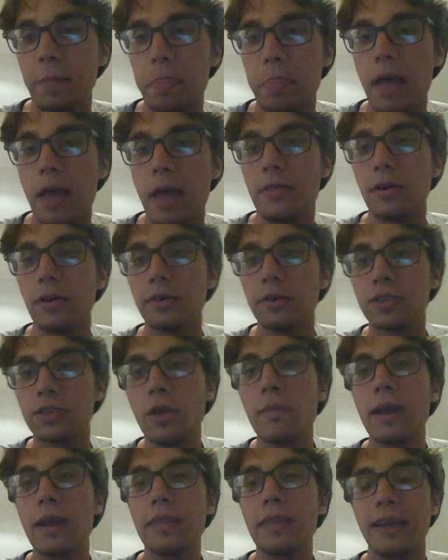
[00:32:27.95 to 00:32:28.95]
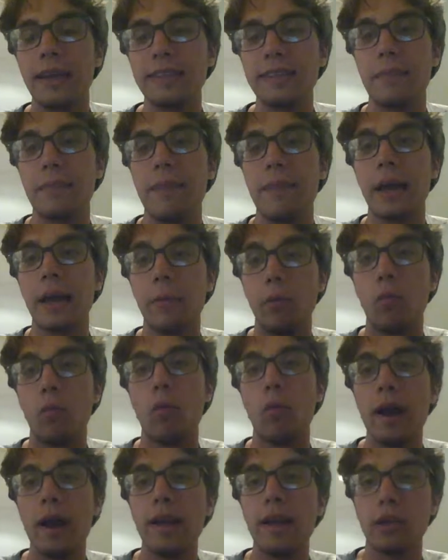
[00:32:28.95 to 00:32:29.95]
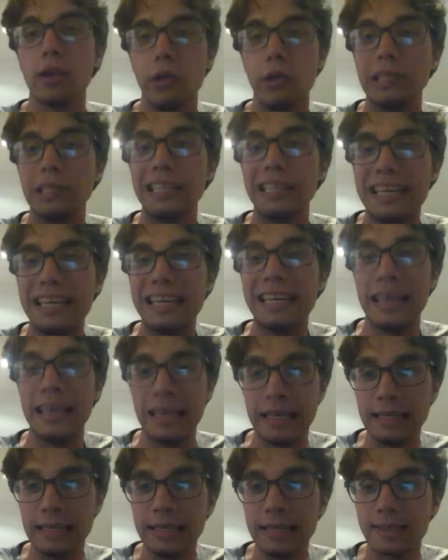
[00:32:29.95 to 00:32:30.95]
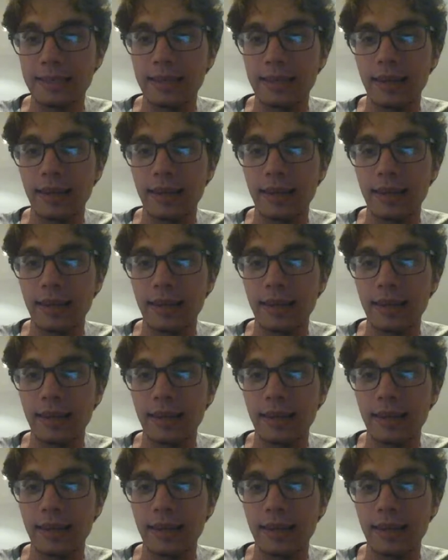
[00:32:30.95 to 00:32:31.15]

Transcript: there are so many things that make up what a good league is